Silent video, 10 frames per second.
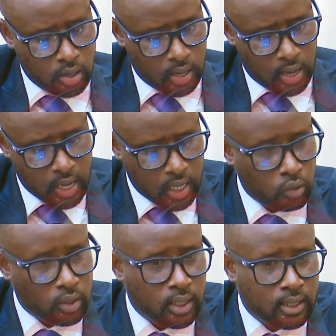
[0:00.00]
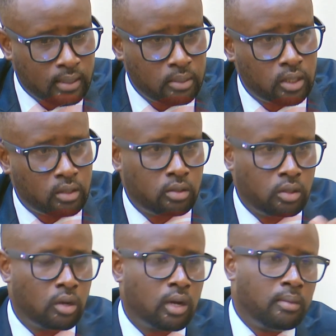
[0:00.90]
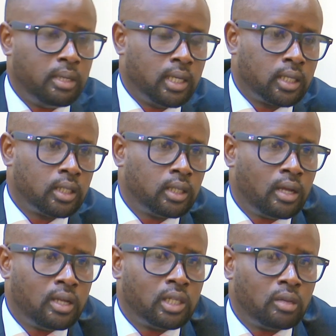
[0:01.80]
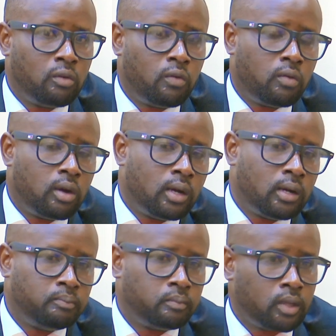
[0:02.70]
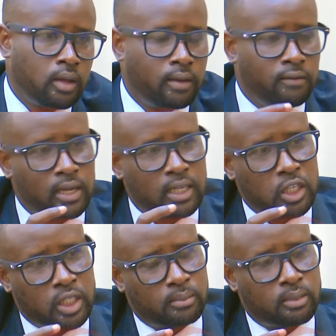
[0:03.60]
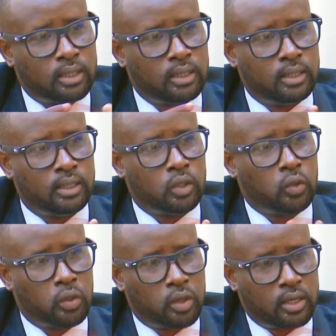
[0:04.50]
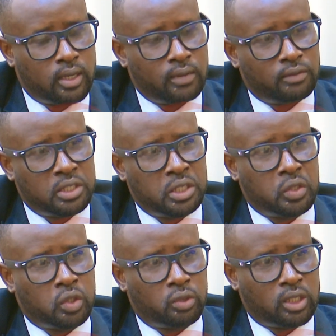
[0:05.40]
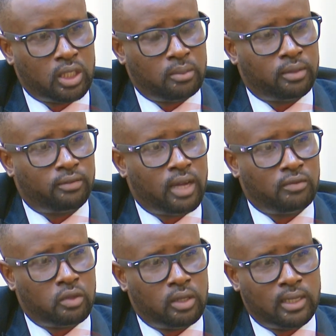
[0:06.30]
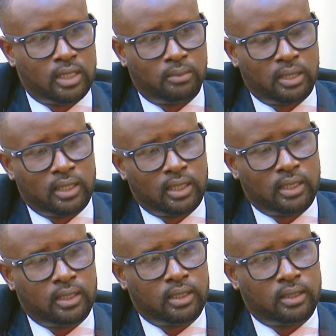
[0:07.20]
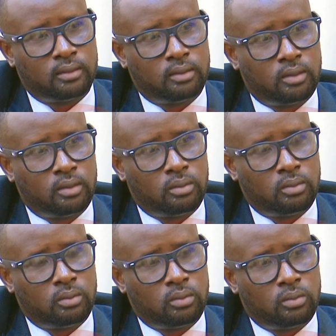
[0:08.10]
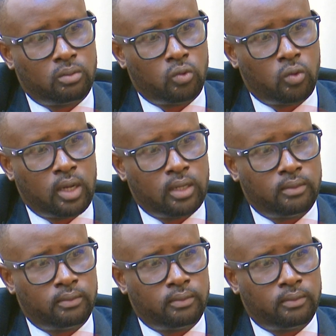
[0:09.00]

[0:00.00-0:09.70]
are arguing that, your cabinet has removed a very key chapter in the 2020 draft constitution, which is chapter 5 on leadership and integrity. Why?